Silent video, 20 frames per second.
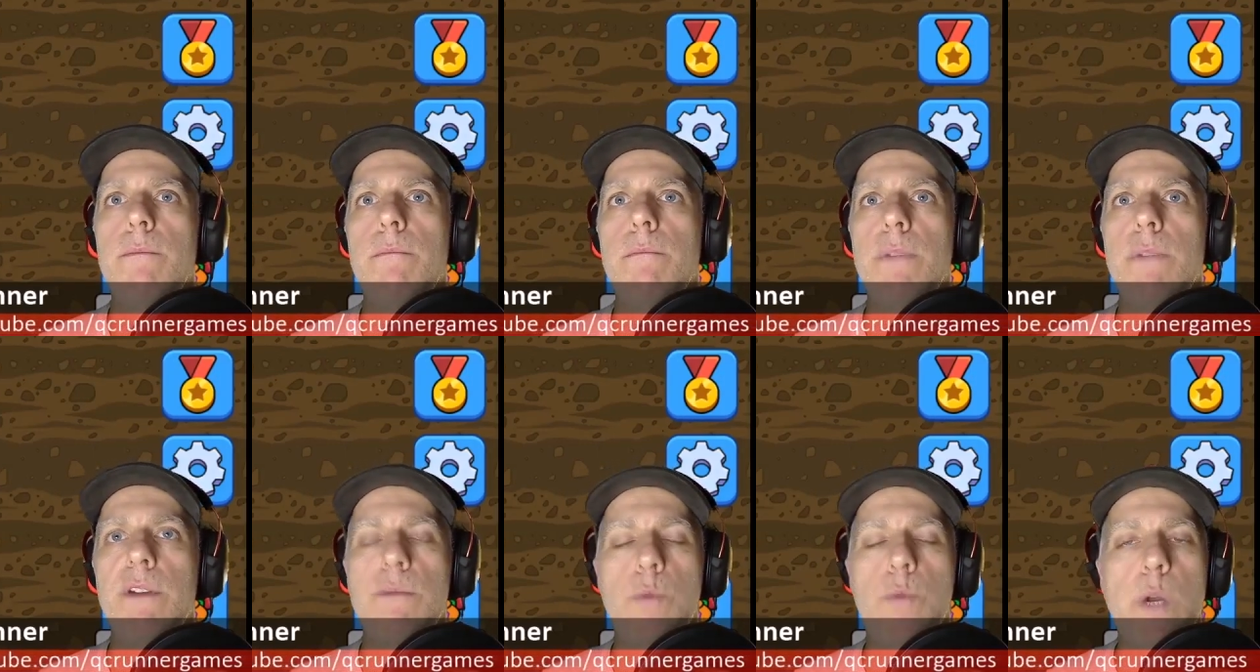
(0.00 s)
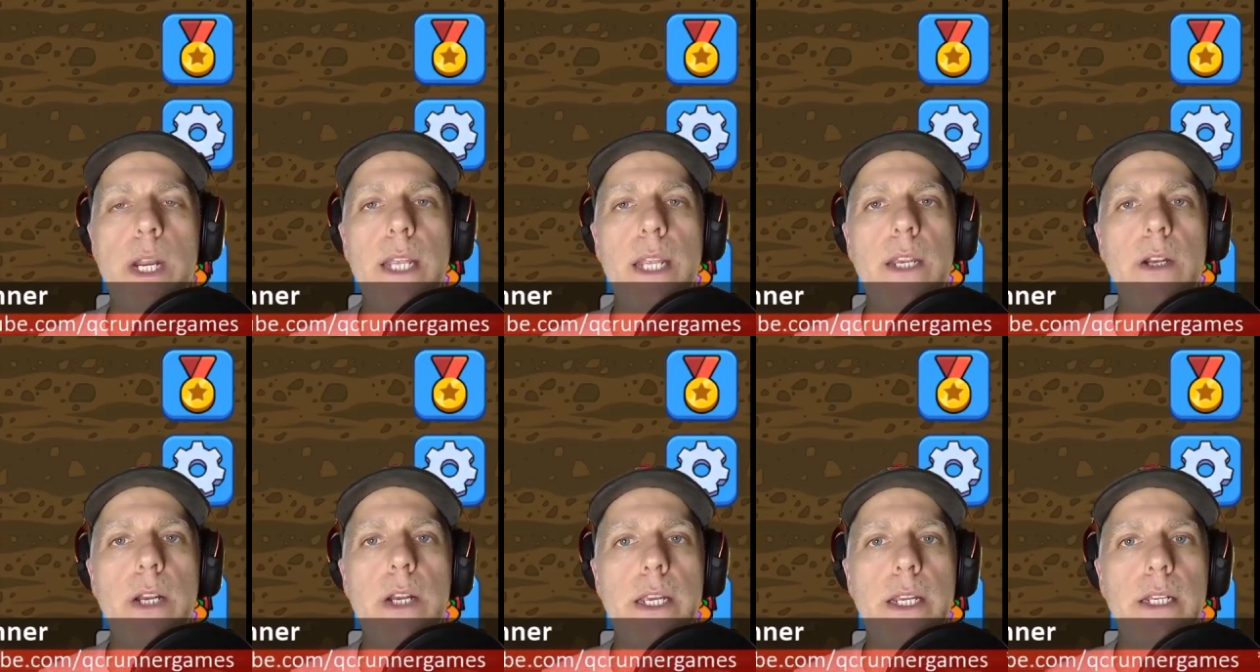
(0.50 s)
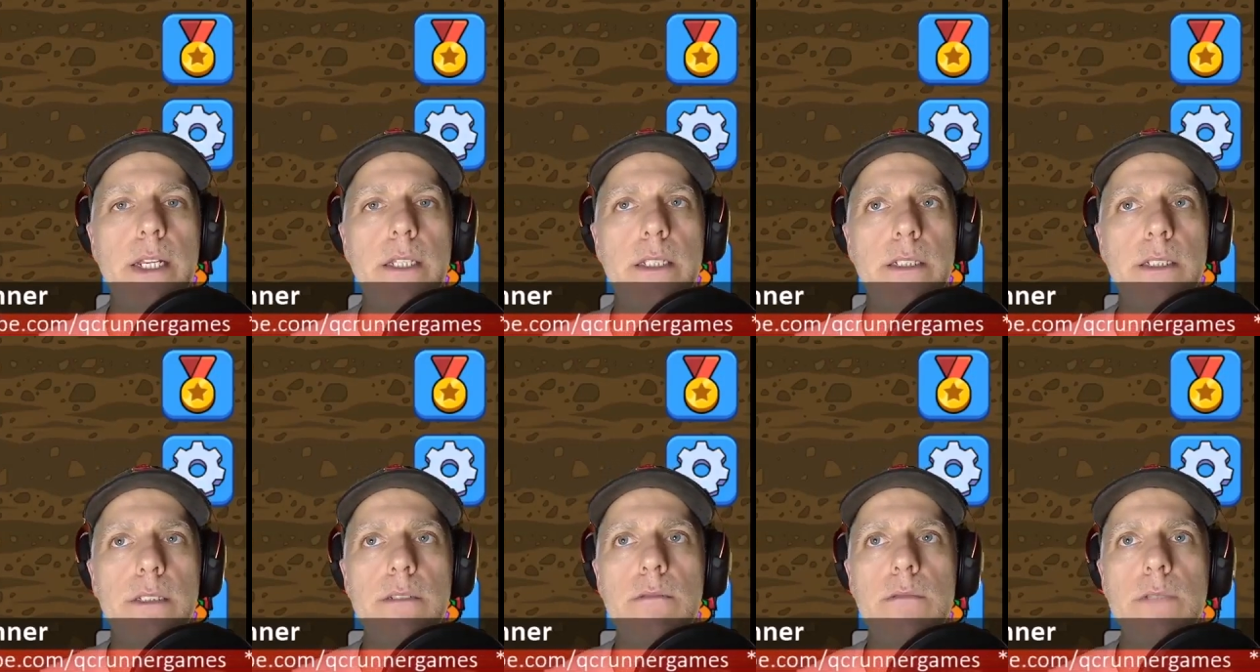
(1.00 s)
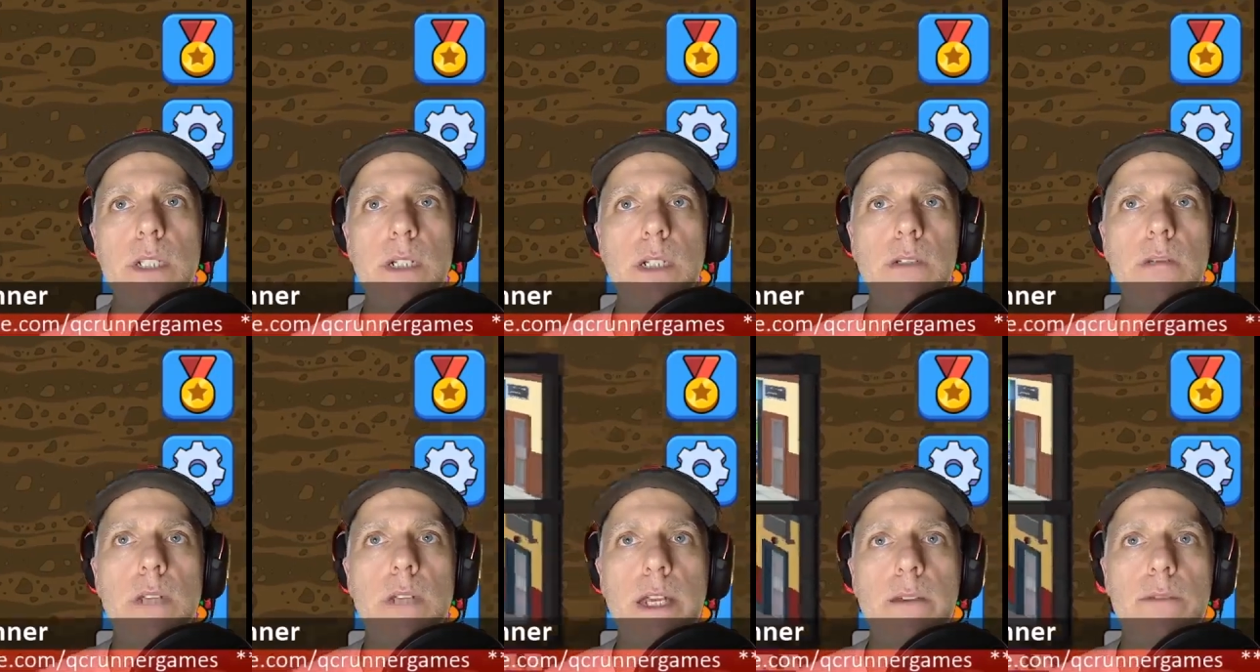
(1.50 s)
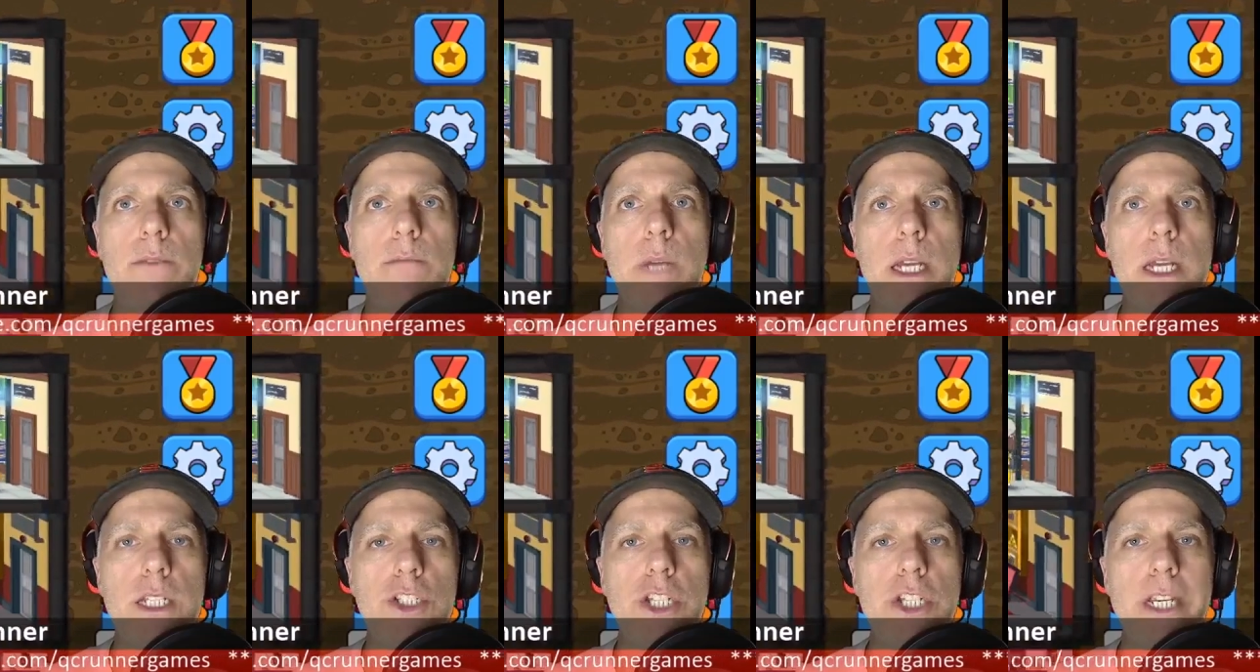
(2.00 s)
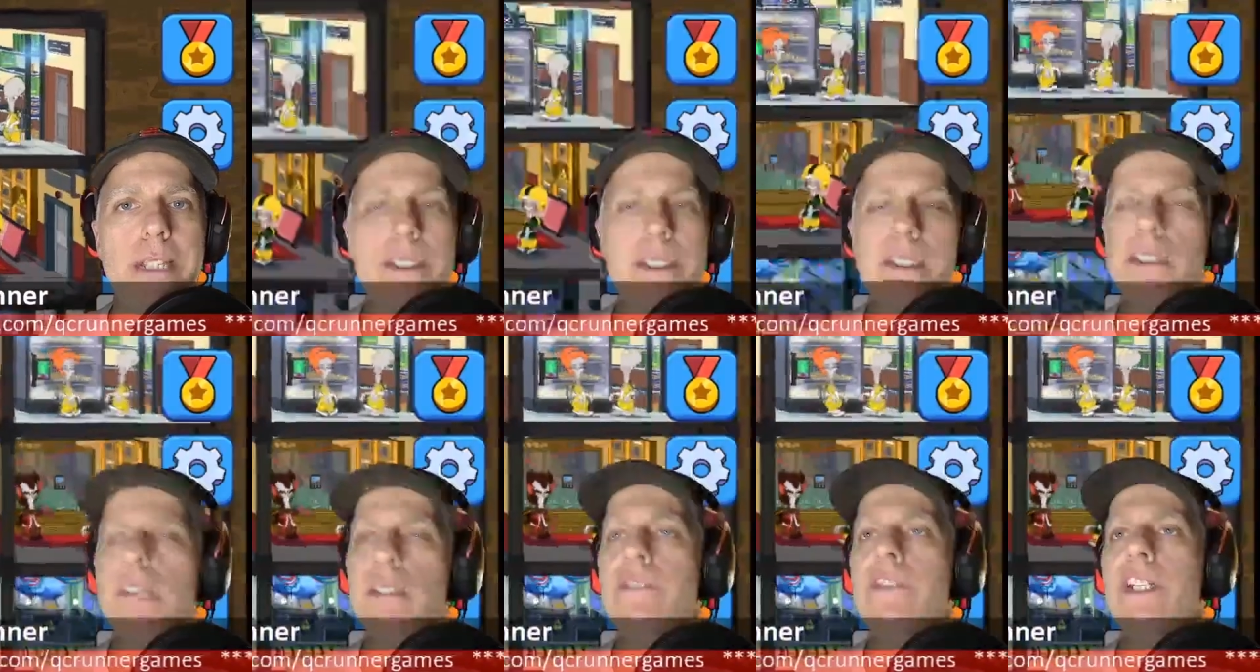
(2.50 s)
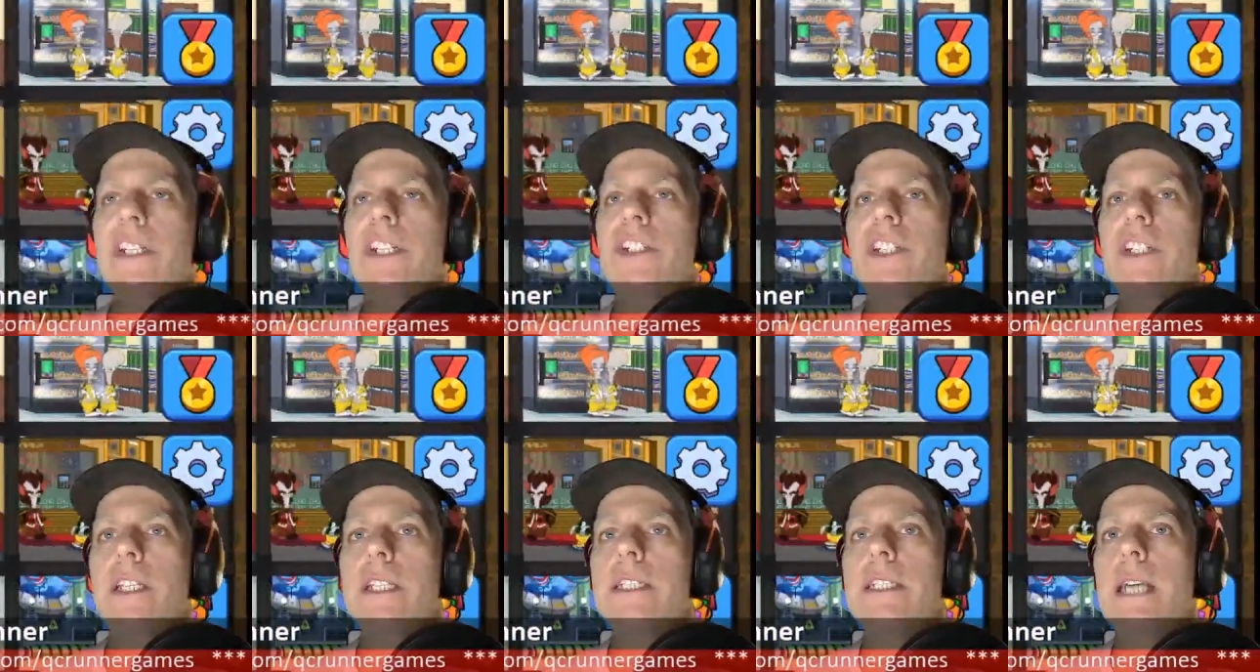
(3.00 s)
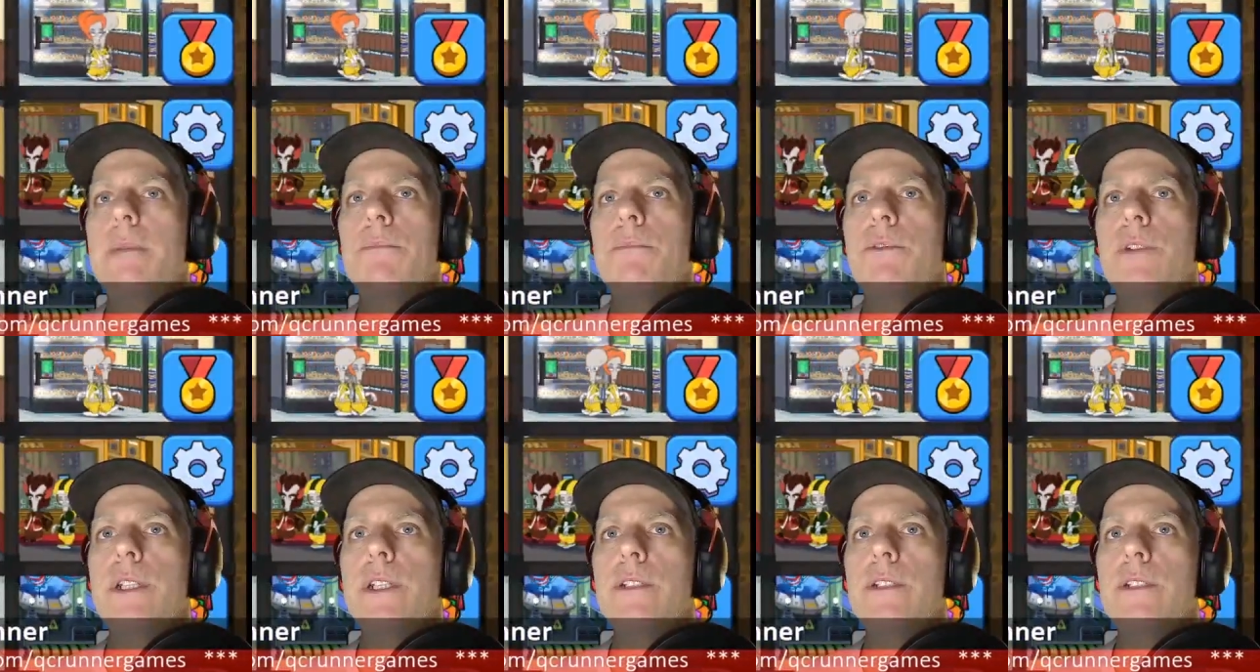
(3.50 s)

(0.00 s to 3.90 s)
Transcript: but from what I hear, I can at least, you know, have my chances of finishing the top three.